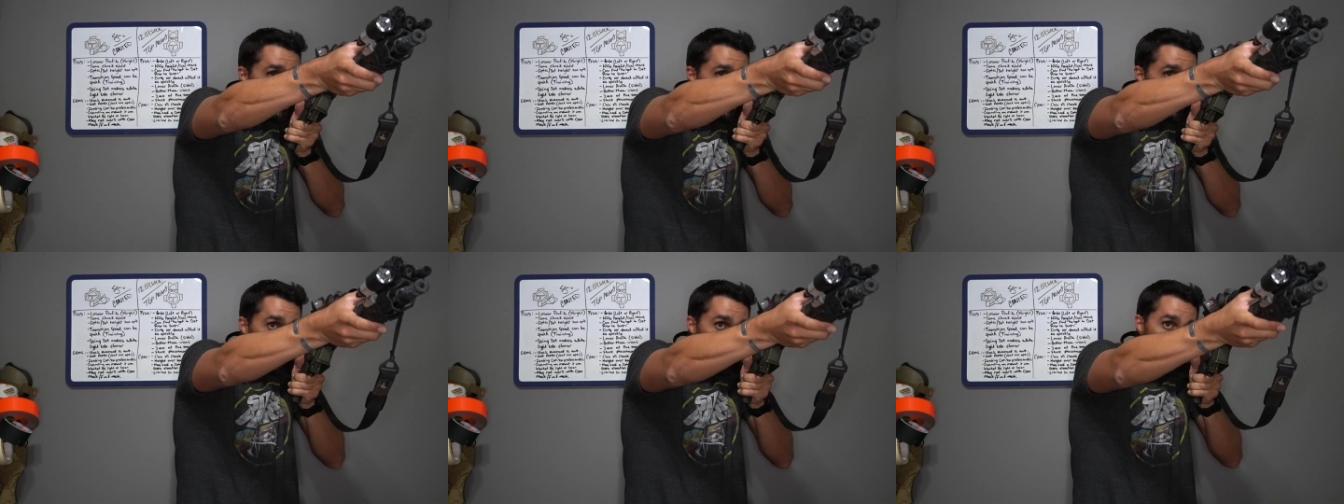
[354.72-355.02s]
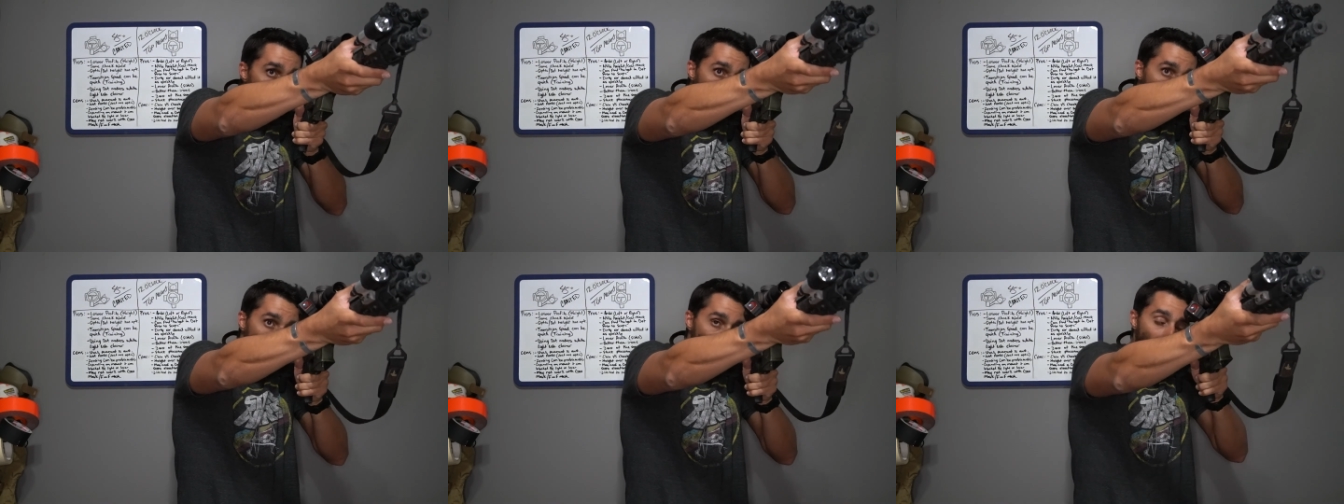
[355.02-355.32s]

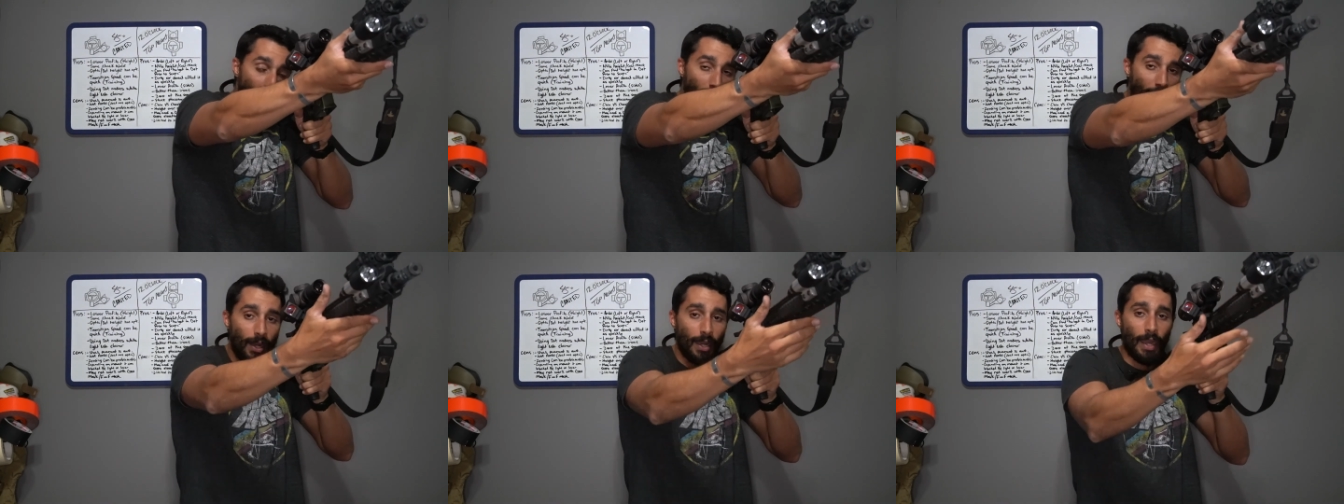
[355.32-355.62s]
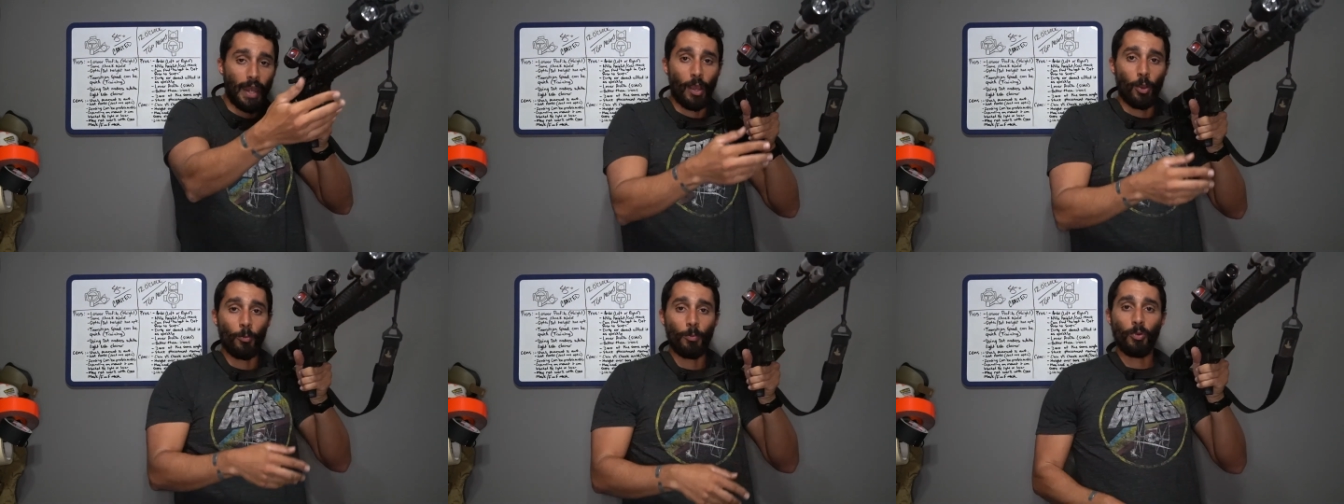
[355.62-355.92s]
when I cant
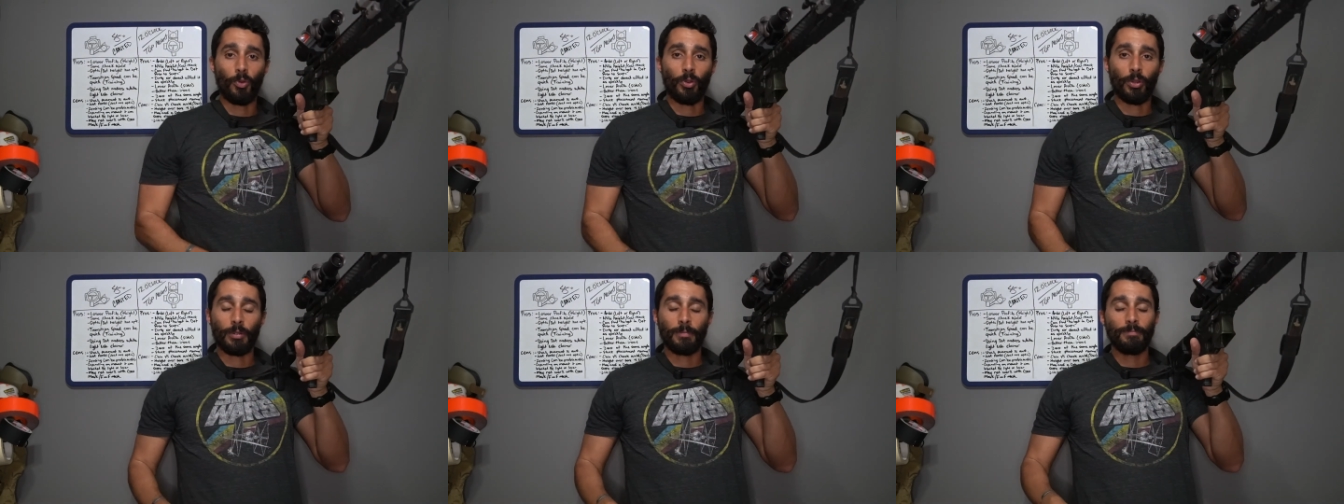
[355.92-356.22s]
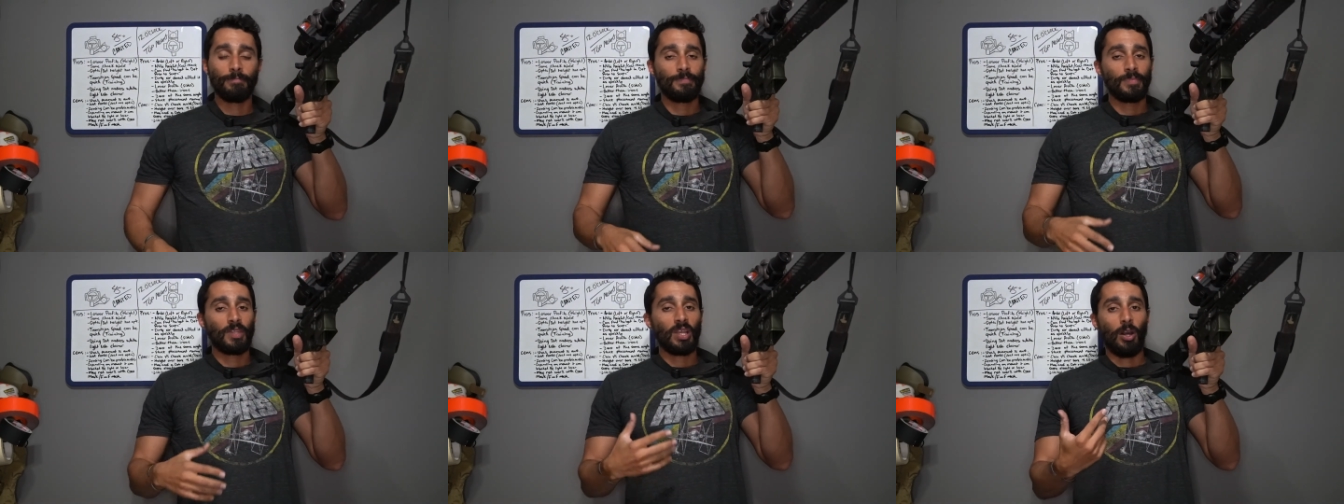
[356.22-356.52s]
it outboard.
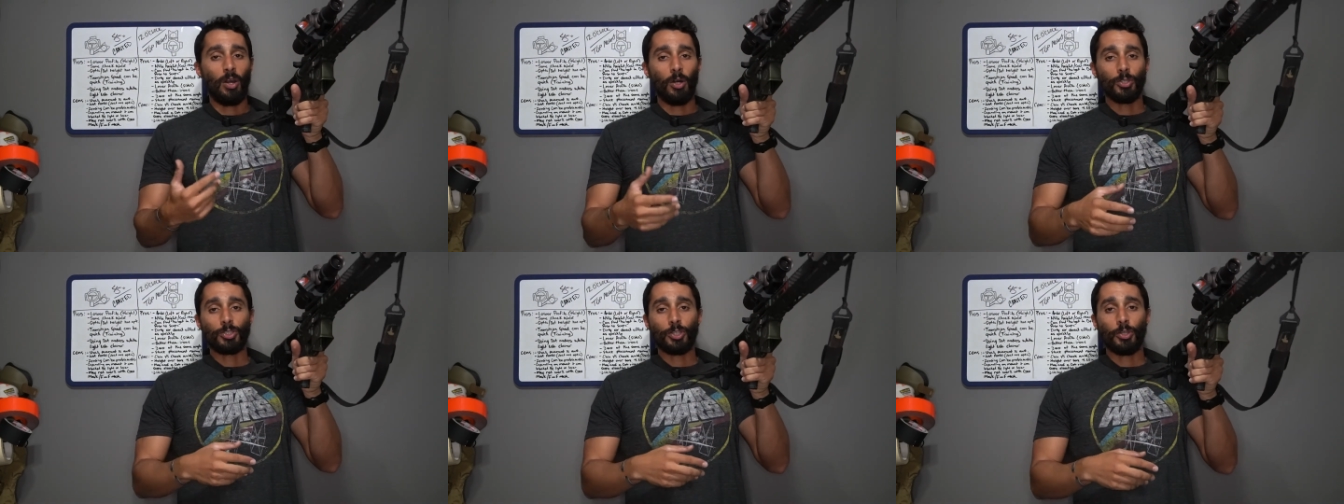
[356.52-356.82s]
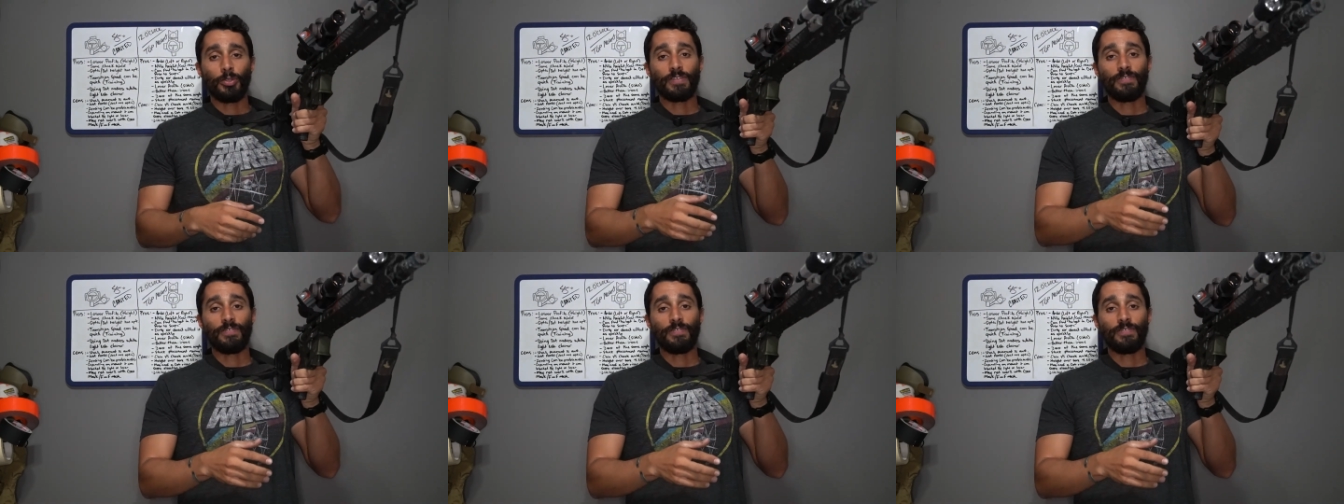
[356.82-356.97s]
Also,